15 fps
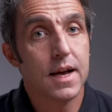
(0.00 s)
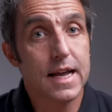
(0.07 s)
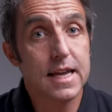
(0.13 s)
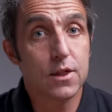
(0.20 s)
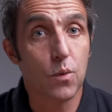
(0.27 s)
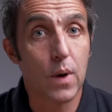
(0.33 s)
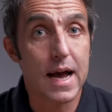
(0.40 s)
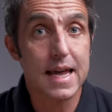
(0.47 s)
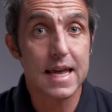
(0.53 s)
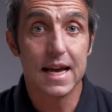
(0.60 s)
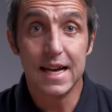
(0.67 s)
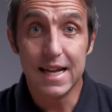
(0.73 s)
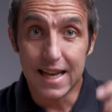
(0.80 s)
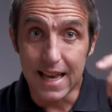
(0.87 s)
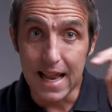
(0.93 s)
Either way,
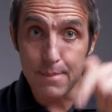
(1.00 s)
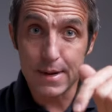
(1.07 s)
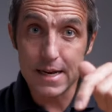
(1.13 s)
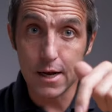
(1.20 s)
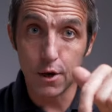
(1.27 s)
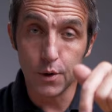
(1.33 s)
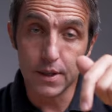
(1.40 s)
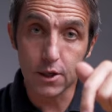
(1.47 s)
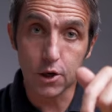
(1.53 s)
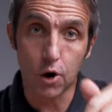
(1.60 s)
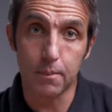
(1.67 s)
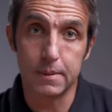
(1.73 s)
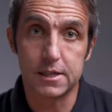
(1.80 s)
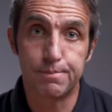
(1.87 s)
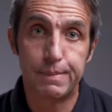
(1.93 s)
let me know in the
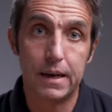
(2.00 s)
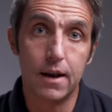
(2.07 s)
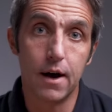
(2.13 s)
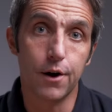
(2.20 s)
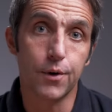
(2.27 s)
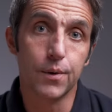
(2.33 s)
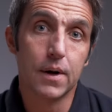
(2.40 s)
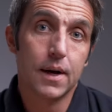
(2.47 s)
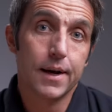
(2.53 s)
comments below.